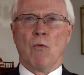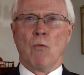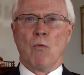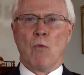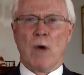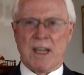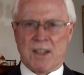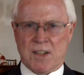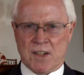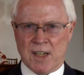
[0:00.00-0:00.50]

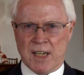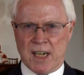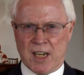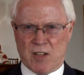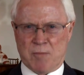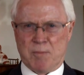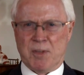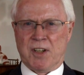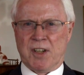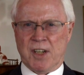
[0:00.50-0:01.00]
Western
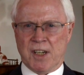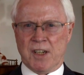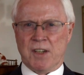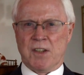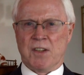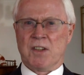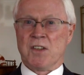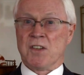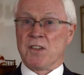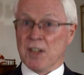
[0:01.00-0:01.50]

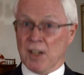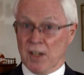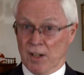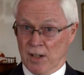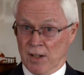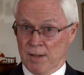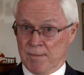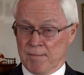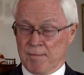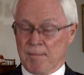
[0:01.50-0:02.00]
expertise
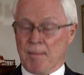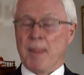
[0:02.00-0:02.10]
still